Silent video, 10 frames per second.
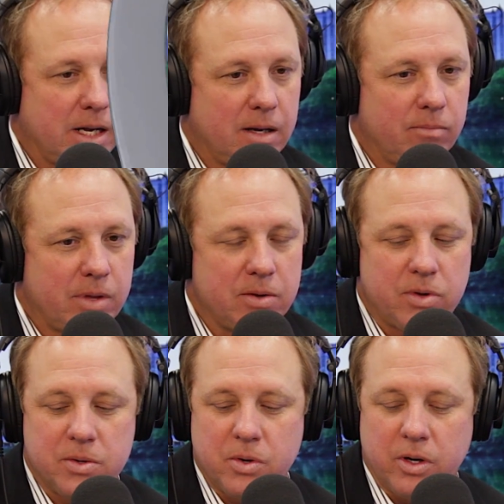Yeah,
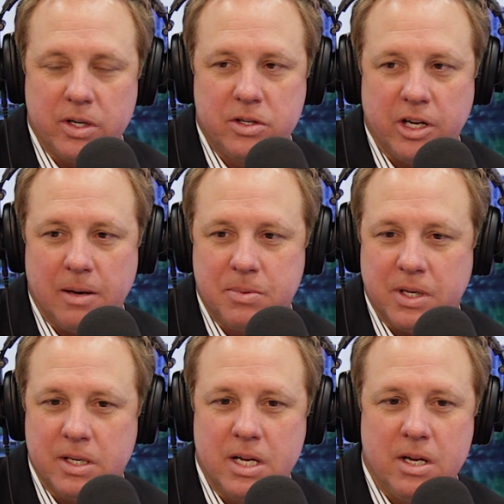those are good tips,
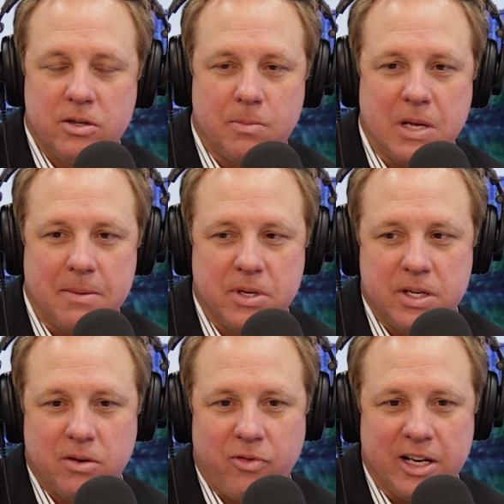and sometimes it
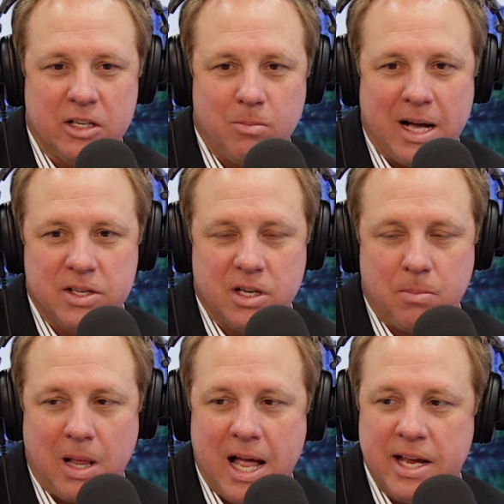is affected by
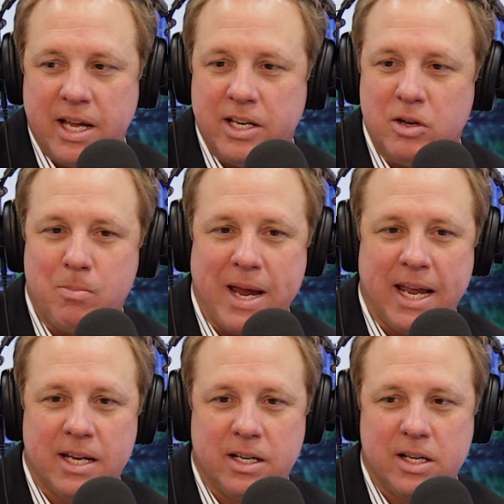supply and
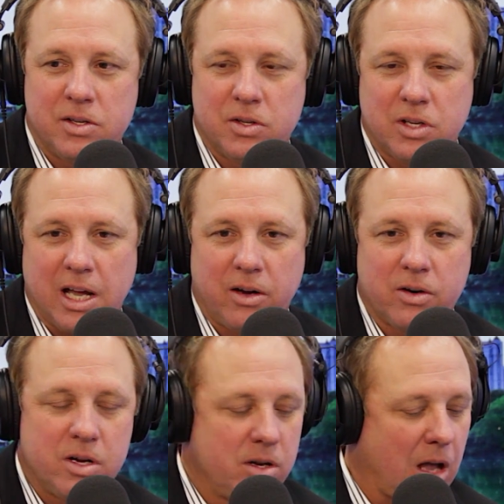demand, and as a
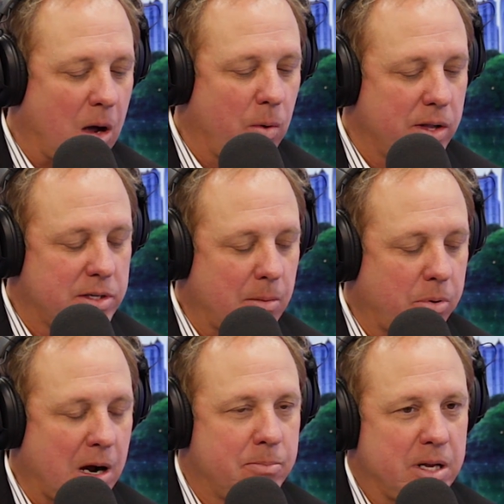seller, how well is that
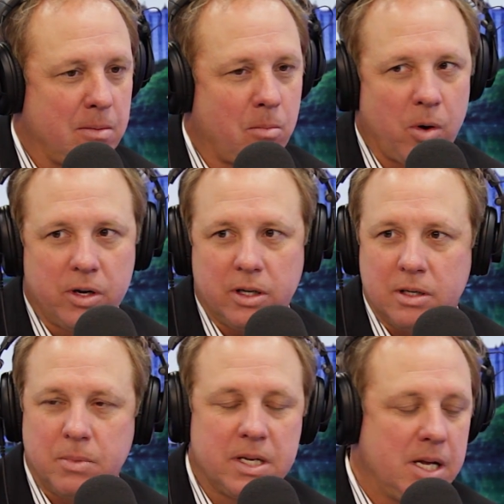property
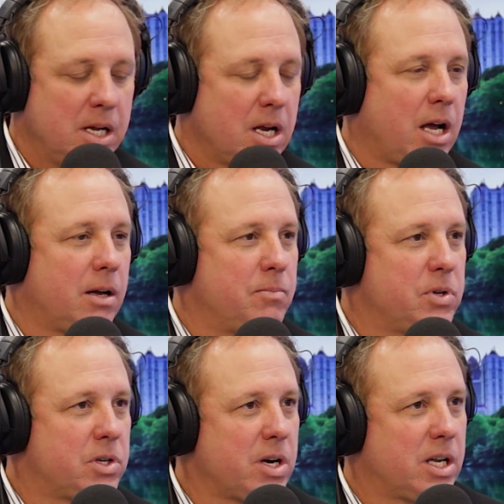marketed? But um,
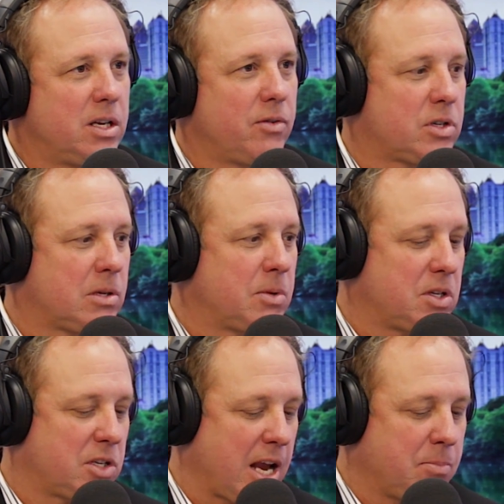Sherry, can you give us some
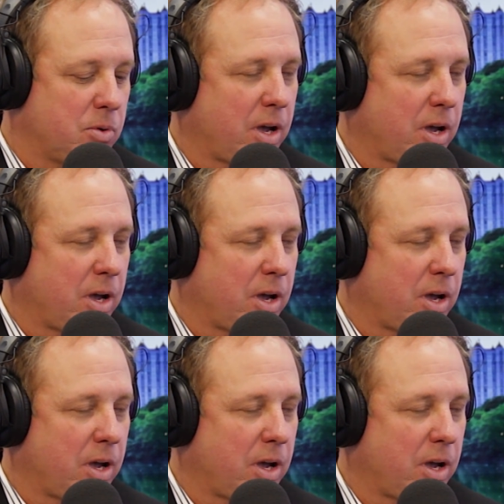example